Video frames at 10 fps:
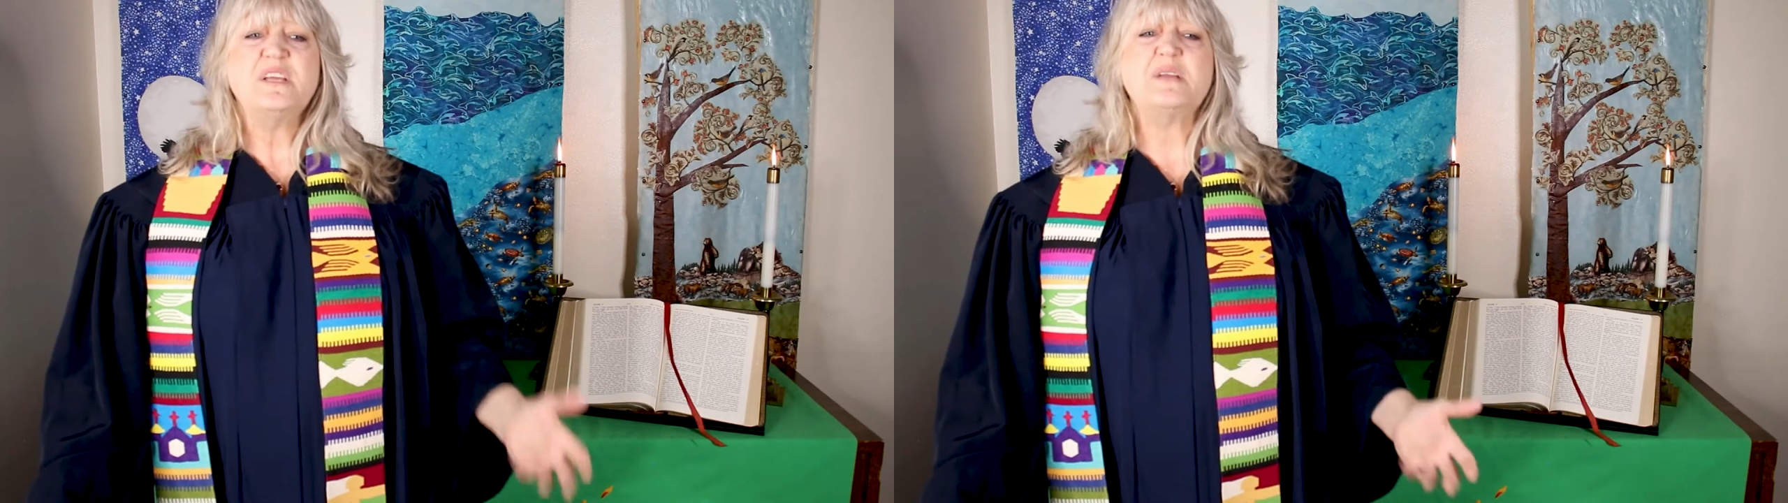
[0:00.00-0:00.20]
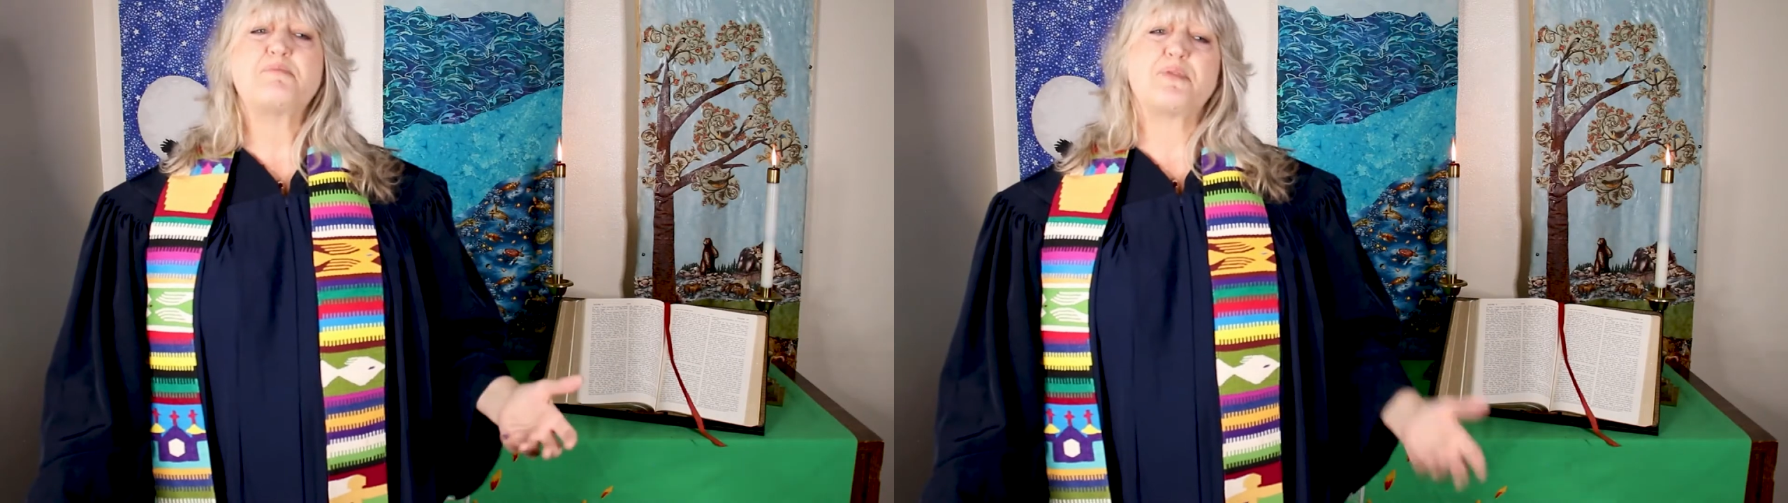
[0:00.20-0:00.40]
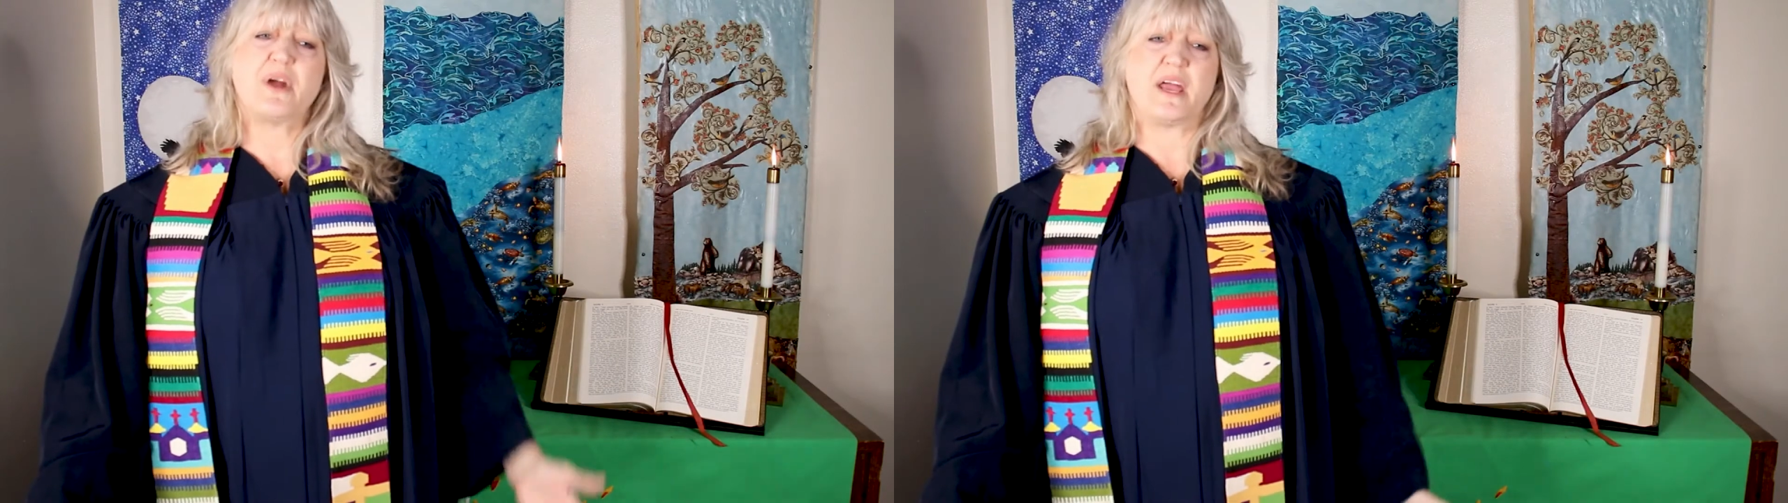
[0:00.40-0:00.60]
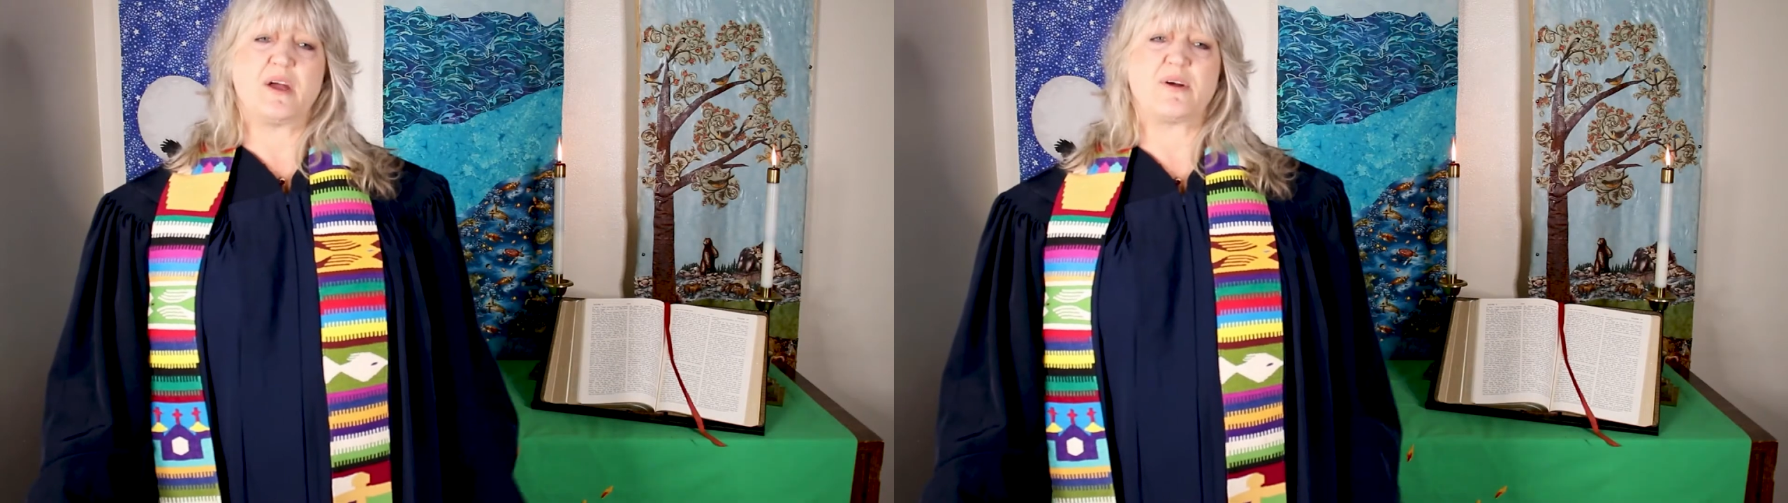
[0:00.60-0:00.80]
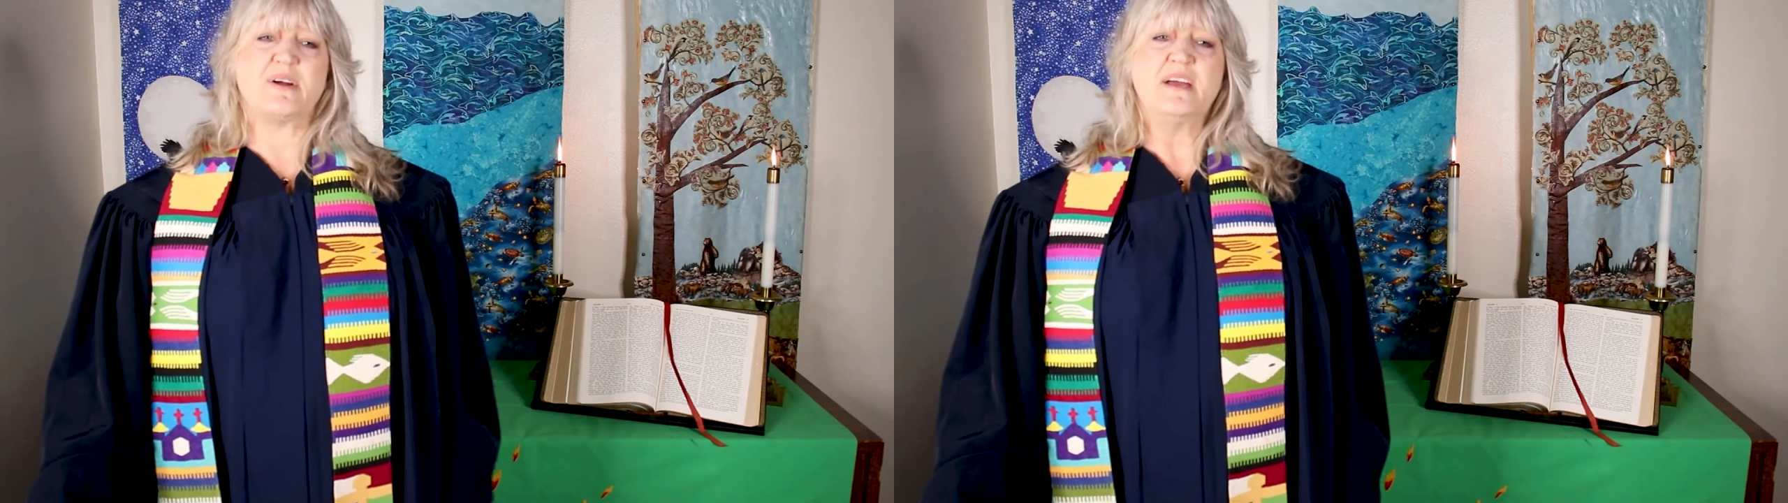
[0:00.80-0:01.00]
need
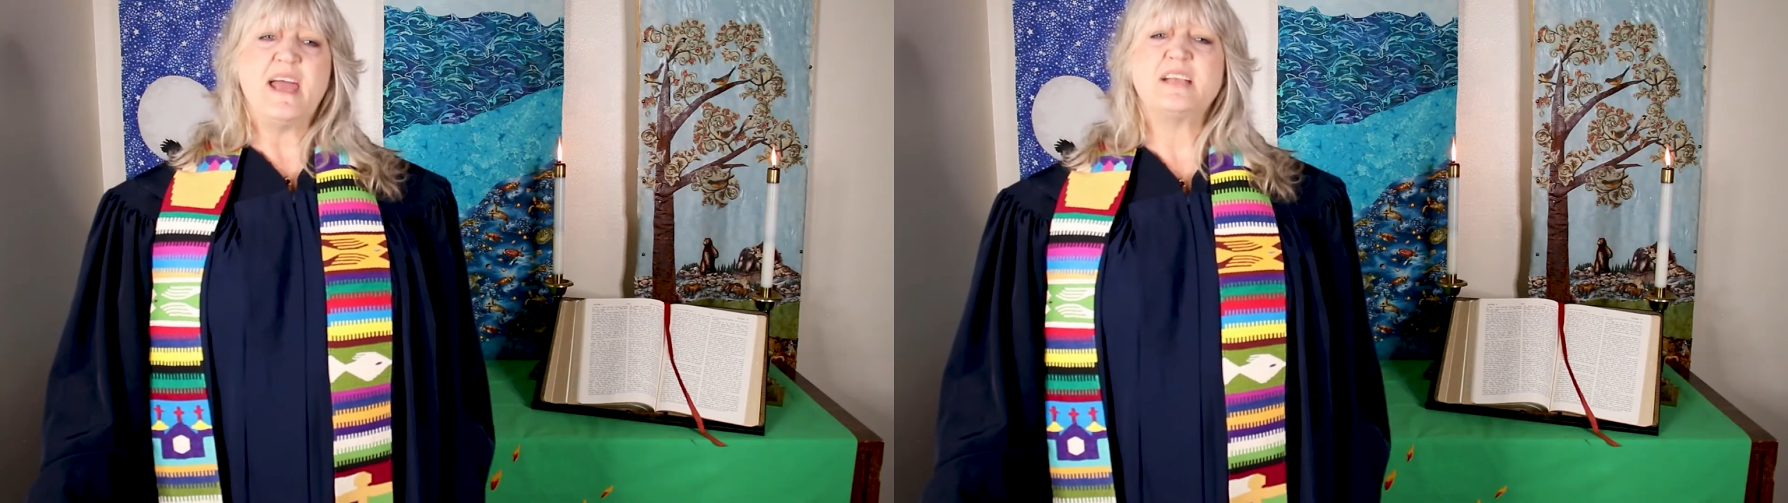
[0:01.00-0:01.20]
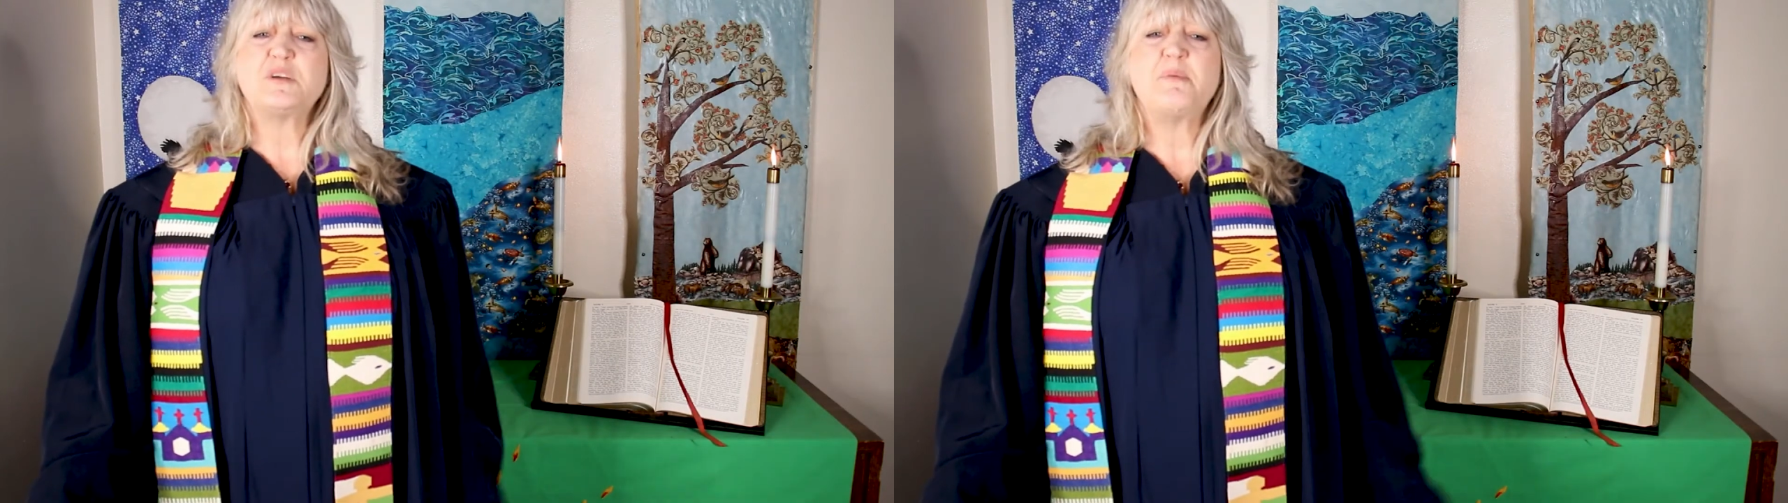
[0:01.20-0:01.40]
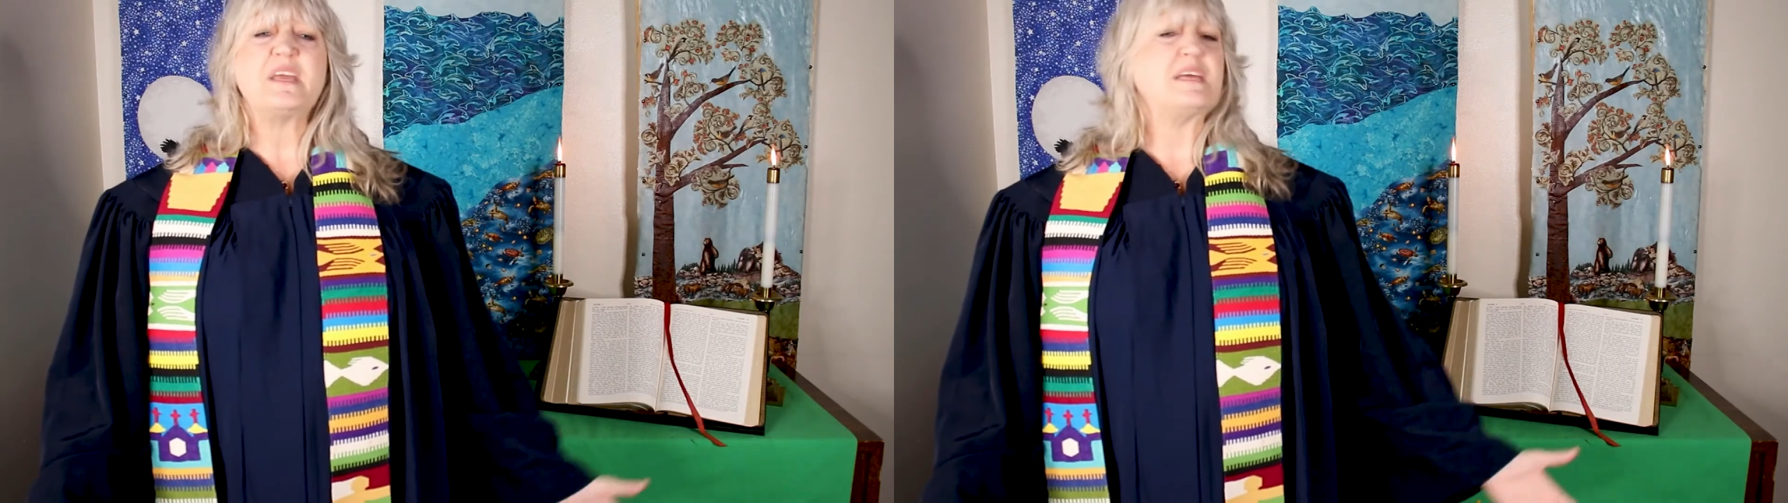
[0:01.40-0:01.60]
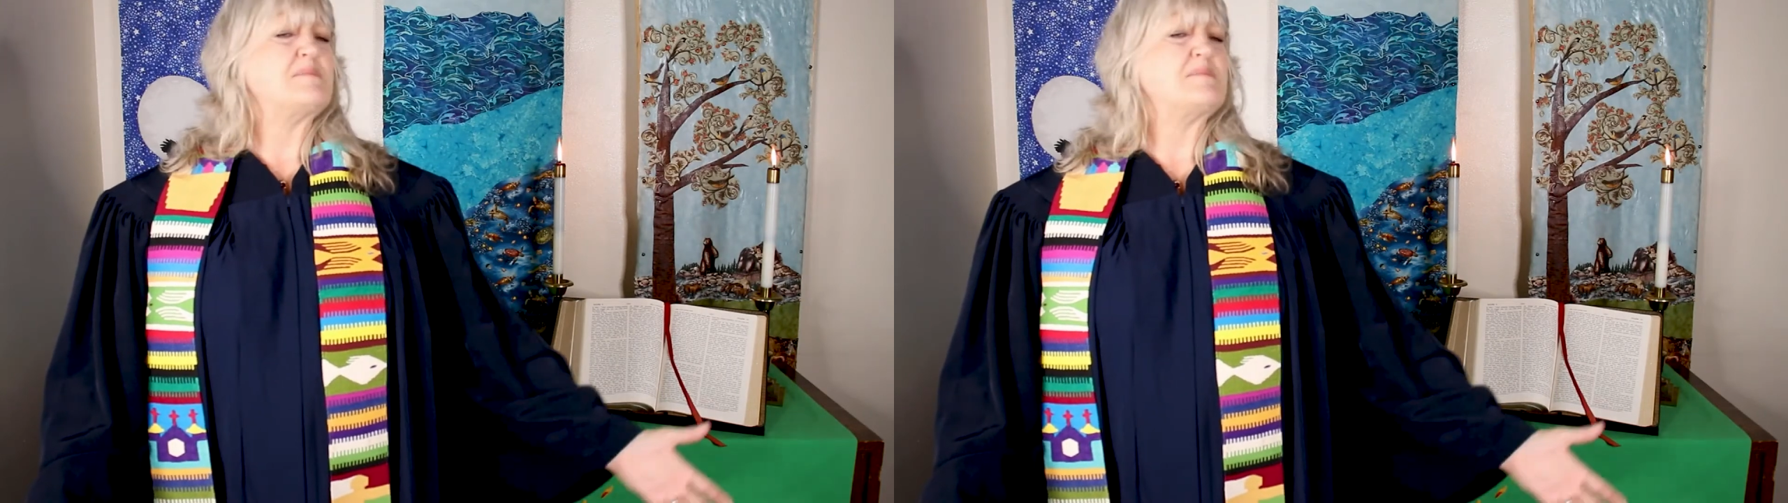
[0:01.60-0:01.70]
prayer and to be